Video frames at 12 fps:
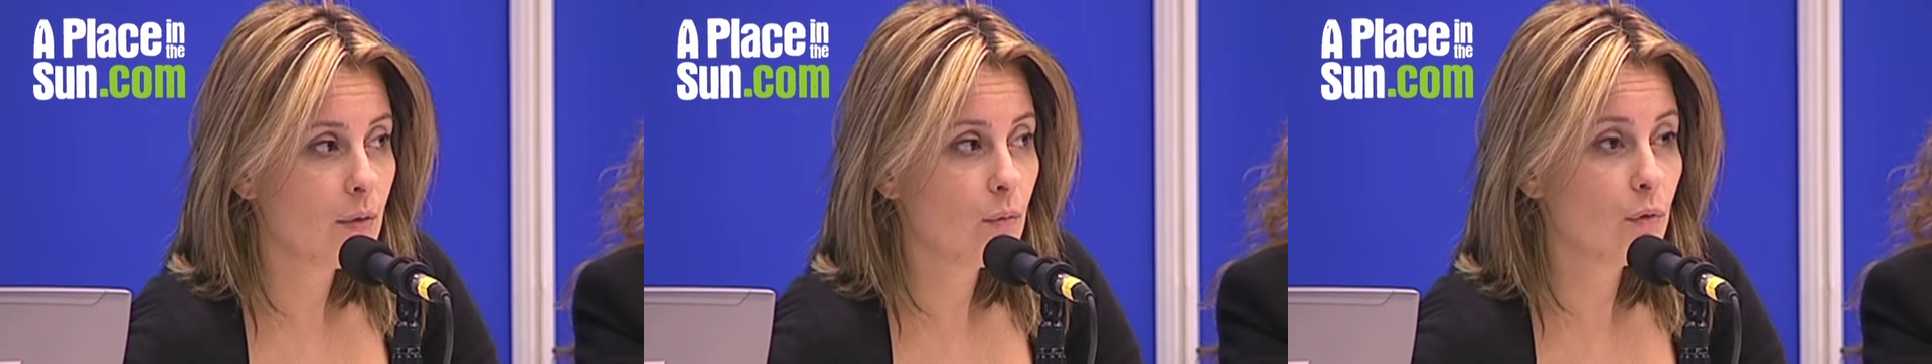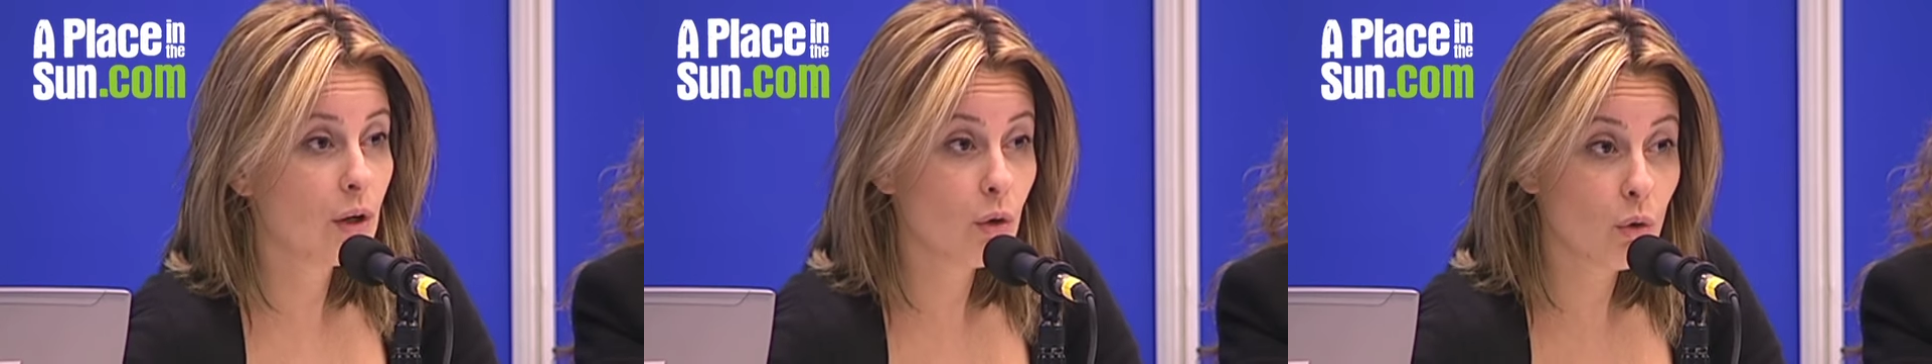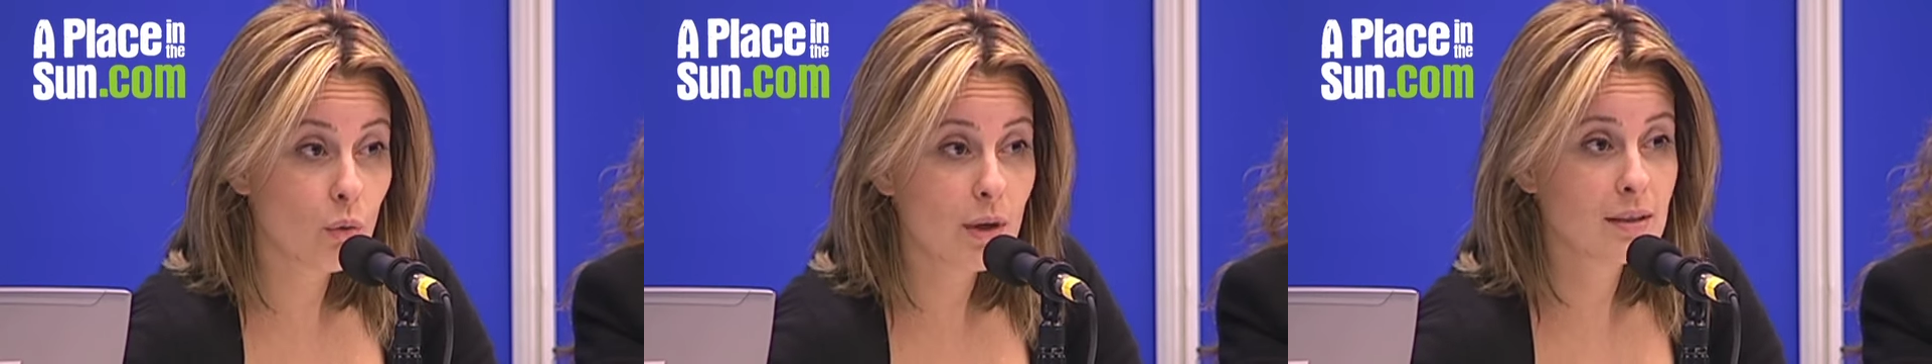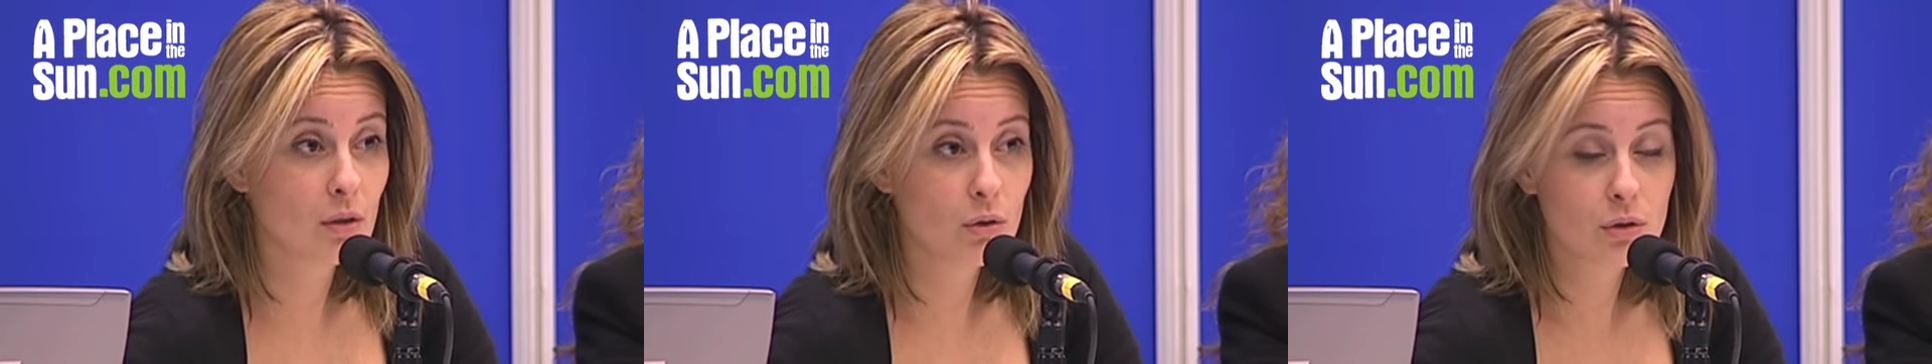we
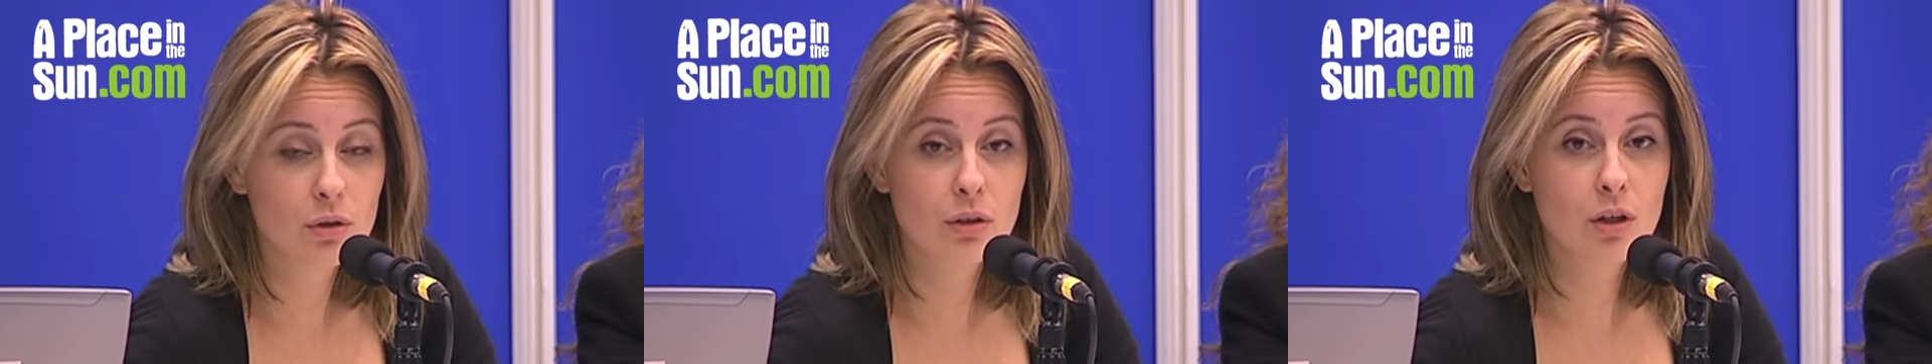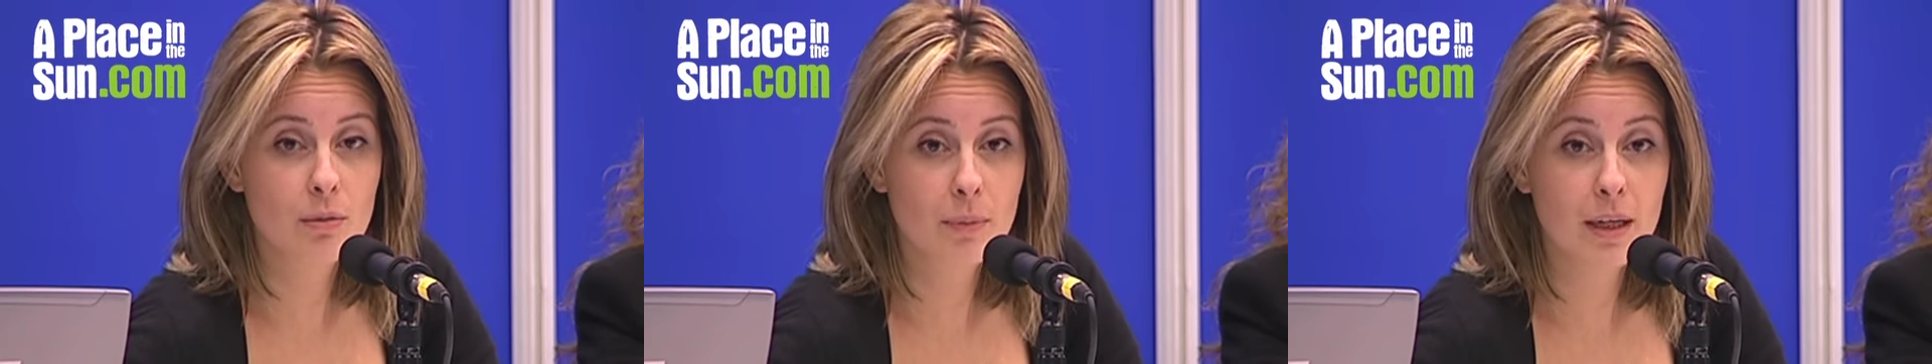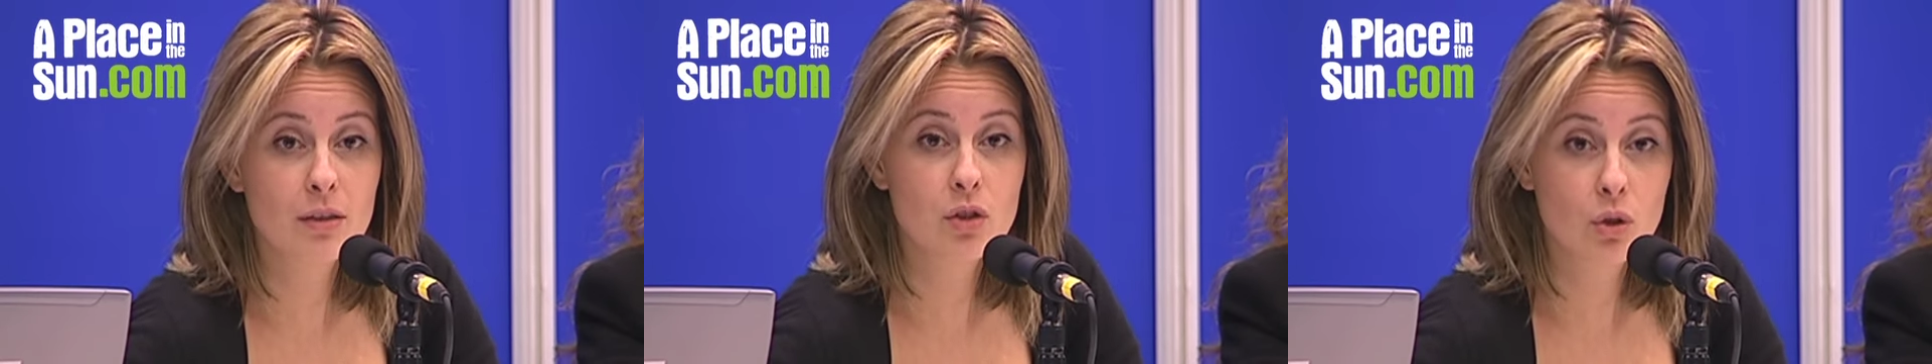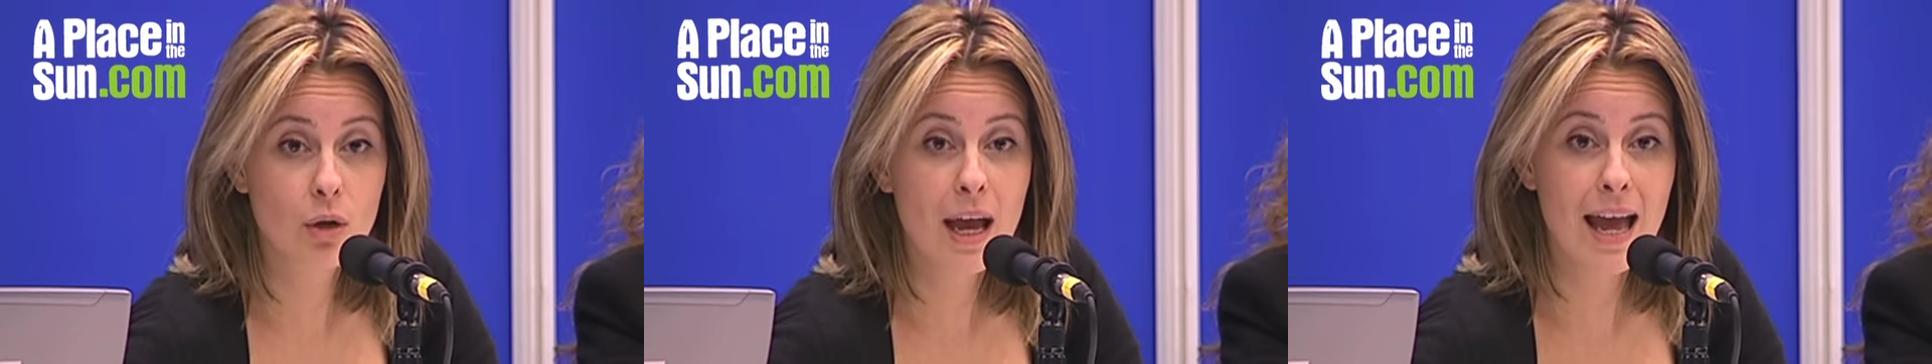always also recommend
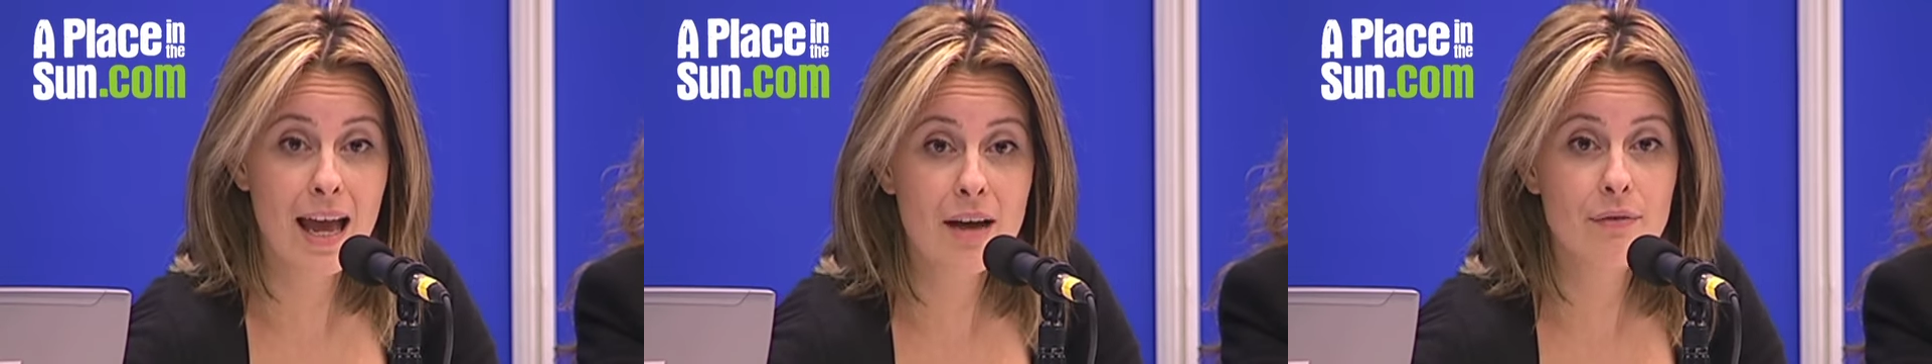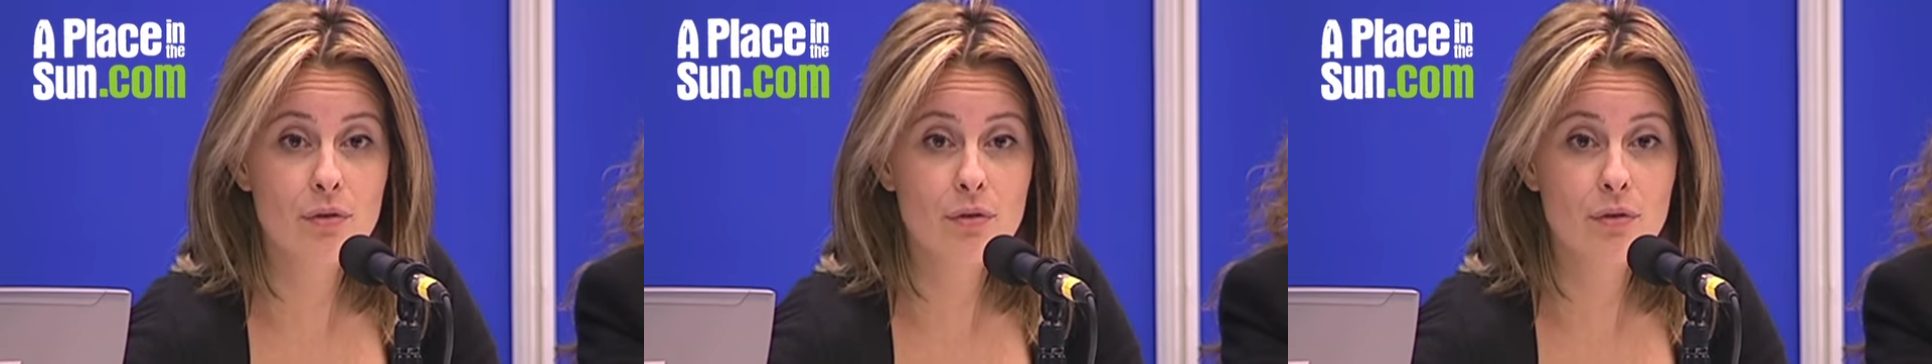you have